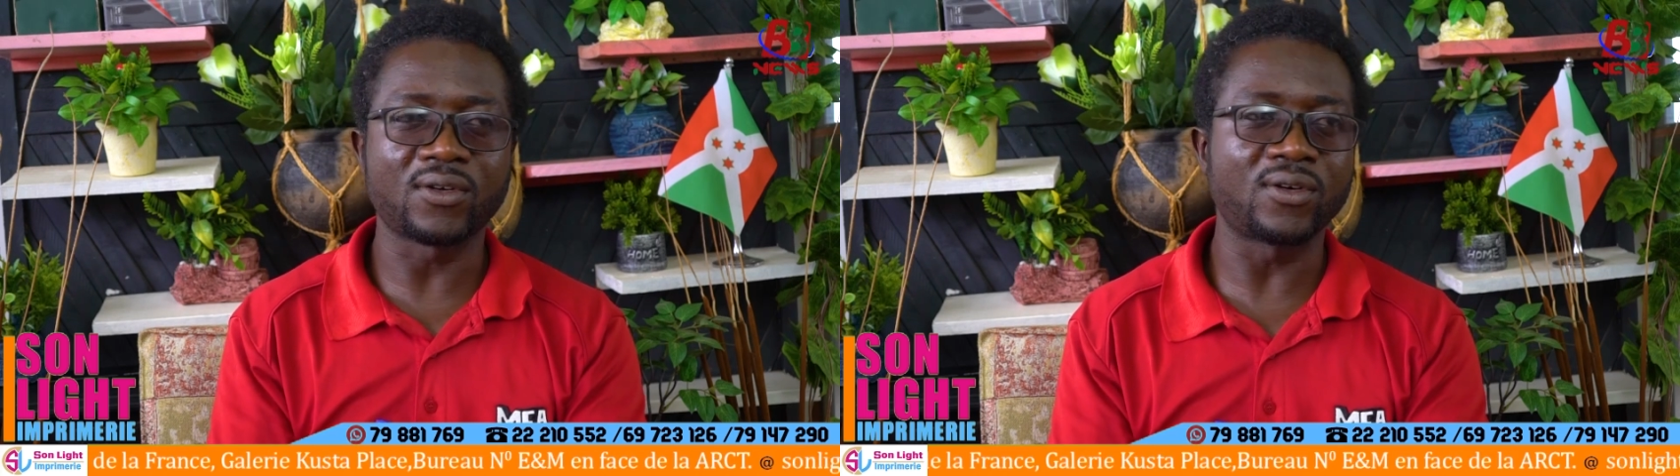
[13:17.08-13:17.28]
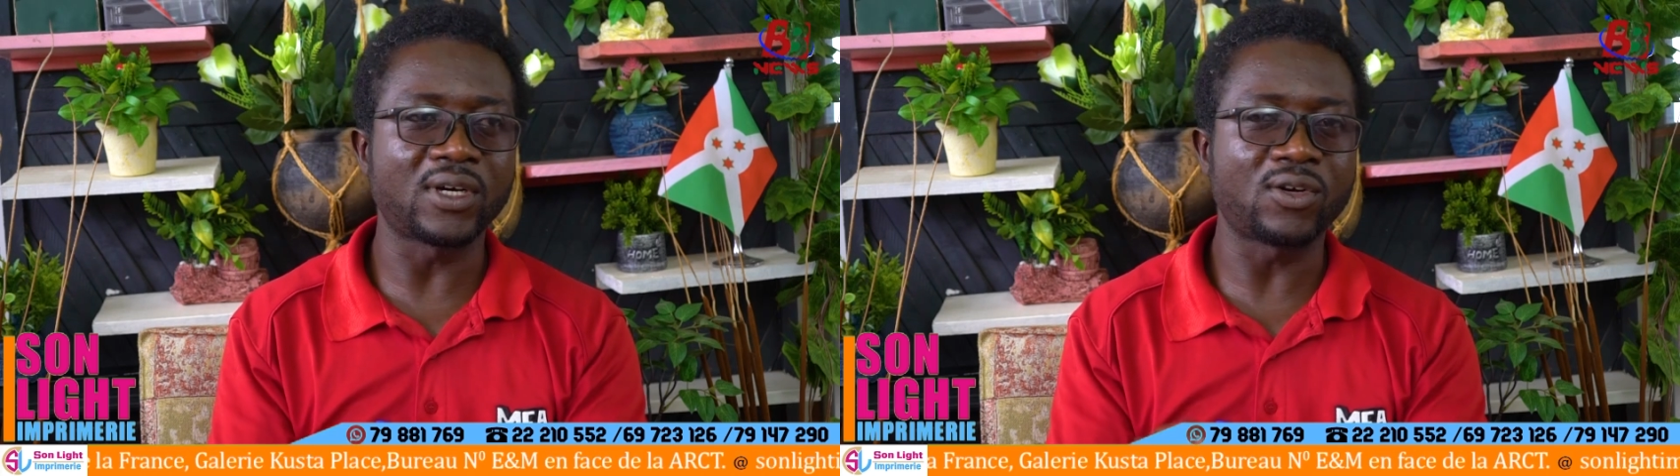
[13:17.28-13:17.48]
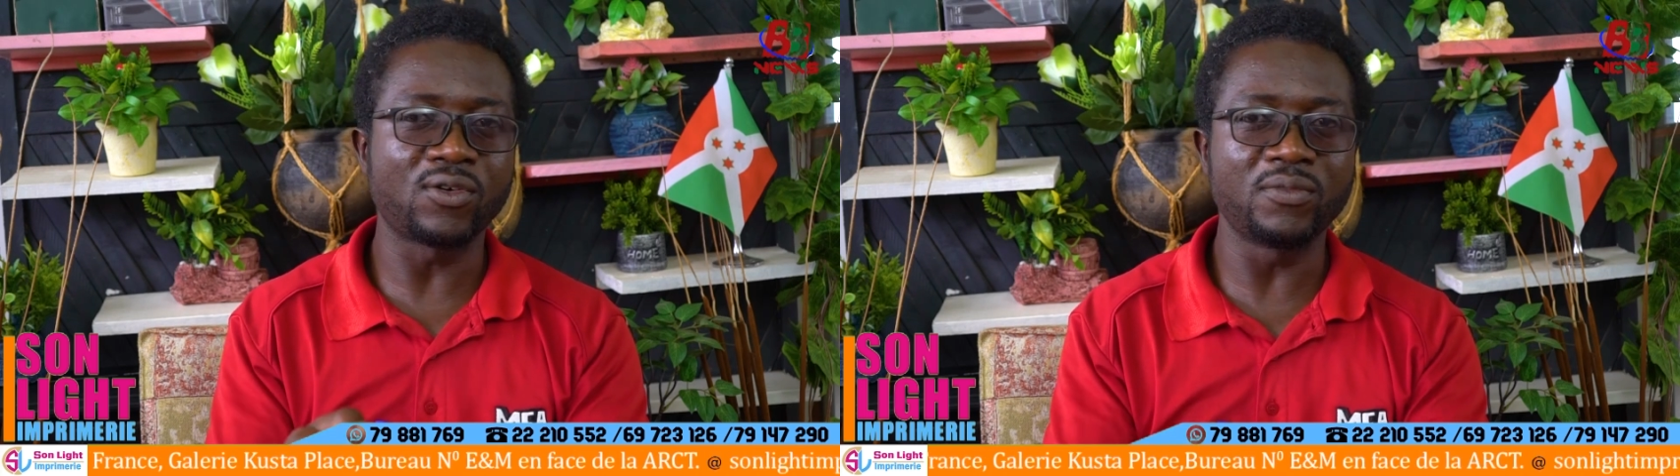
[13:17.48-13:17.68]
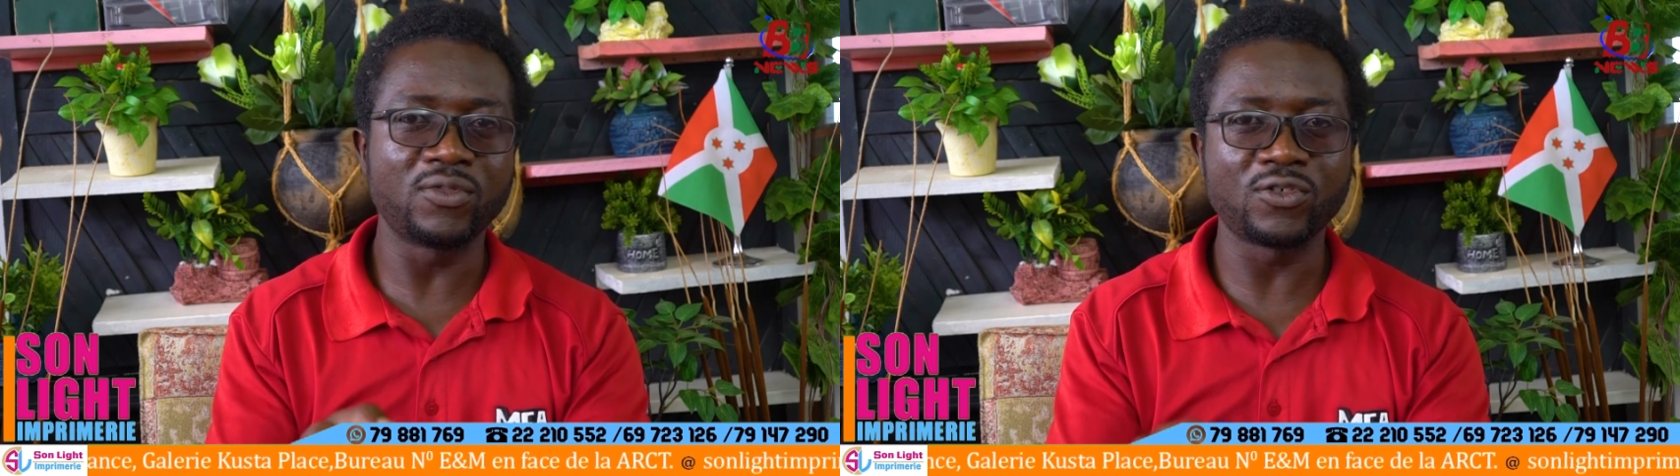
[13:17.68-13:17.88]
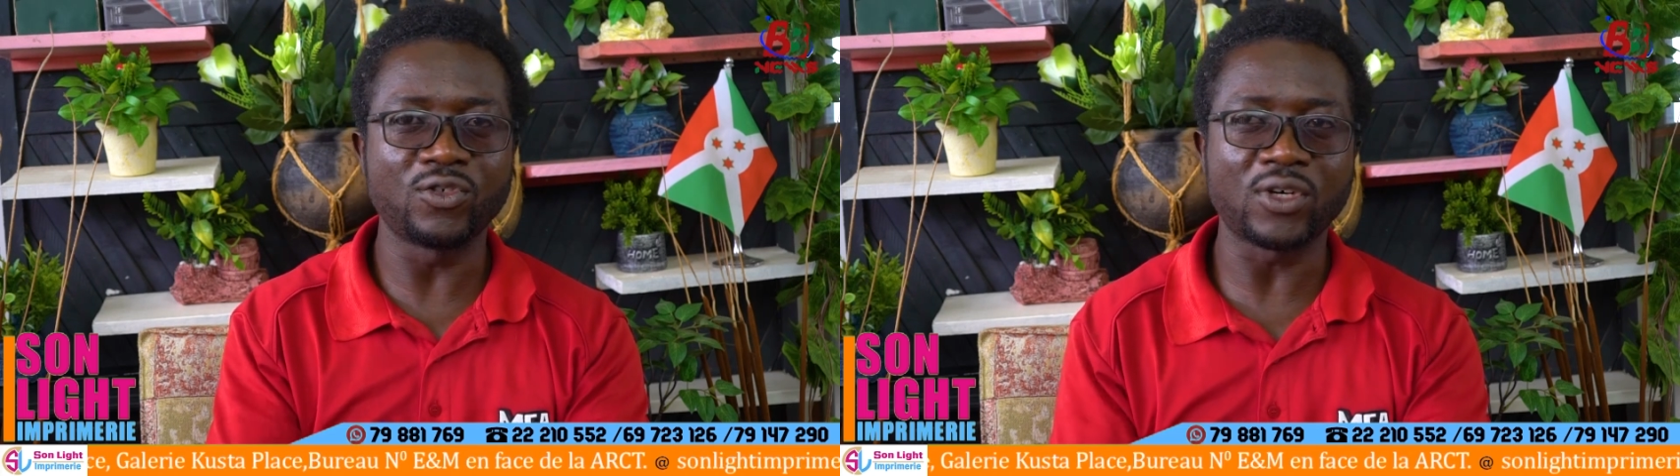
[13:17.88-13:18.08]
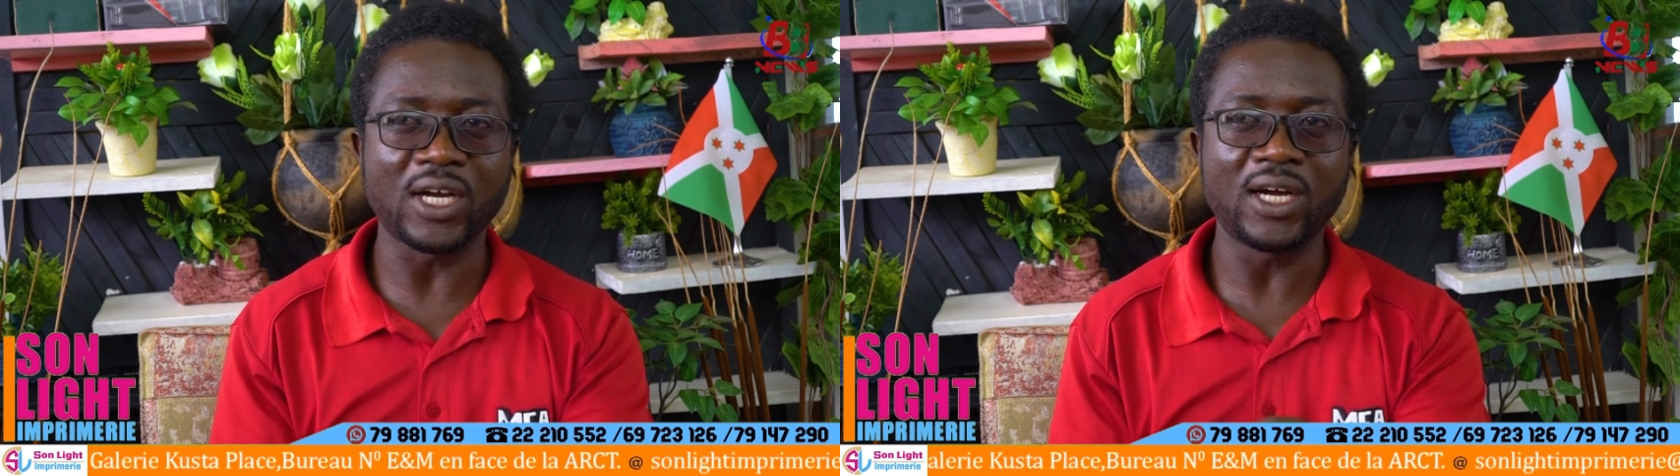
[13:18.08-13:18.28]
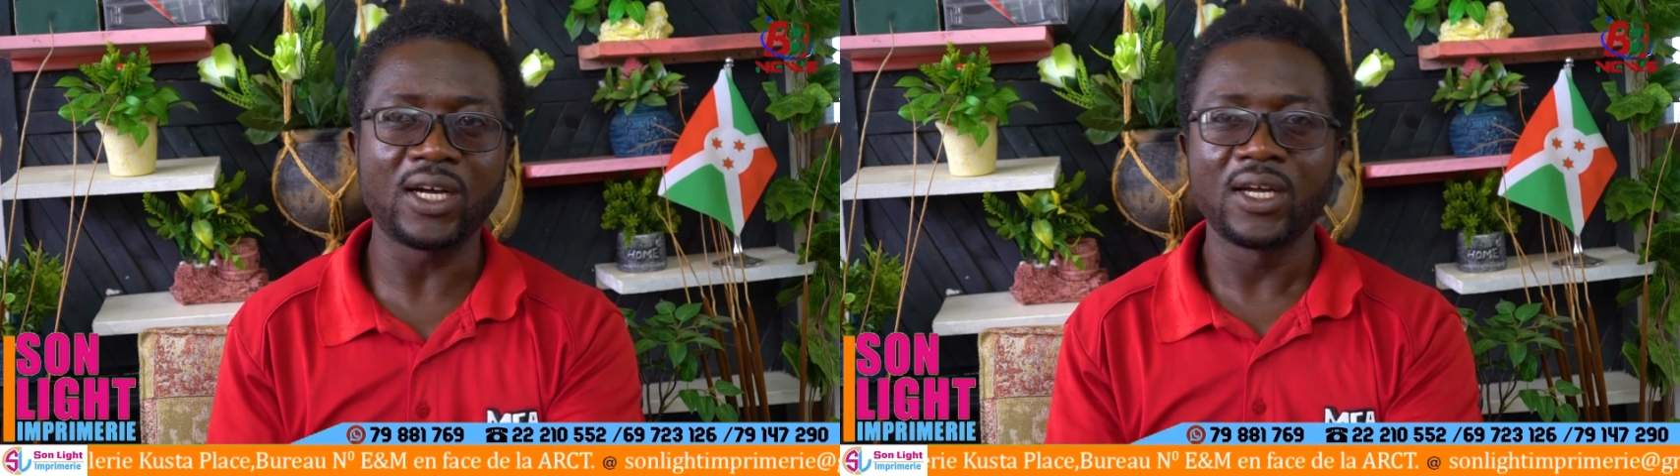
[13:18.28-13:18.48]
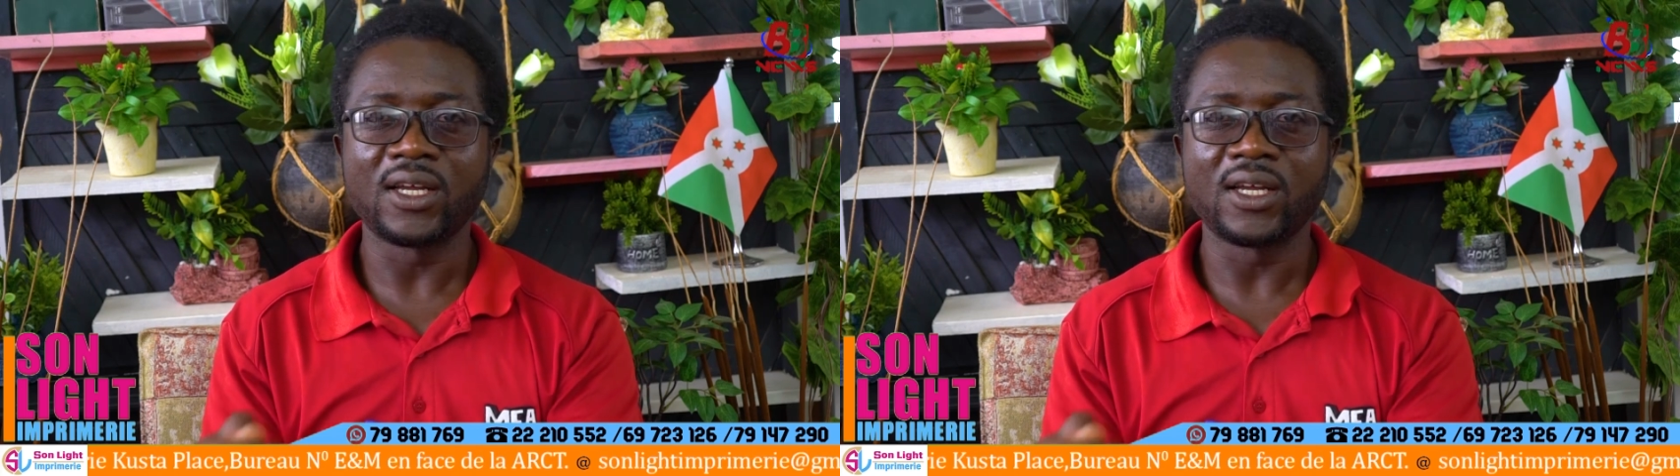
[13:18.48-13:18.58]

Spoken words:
kora kumudoka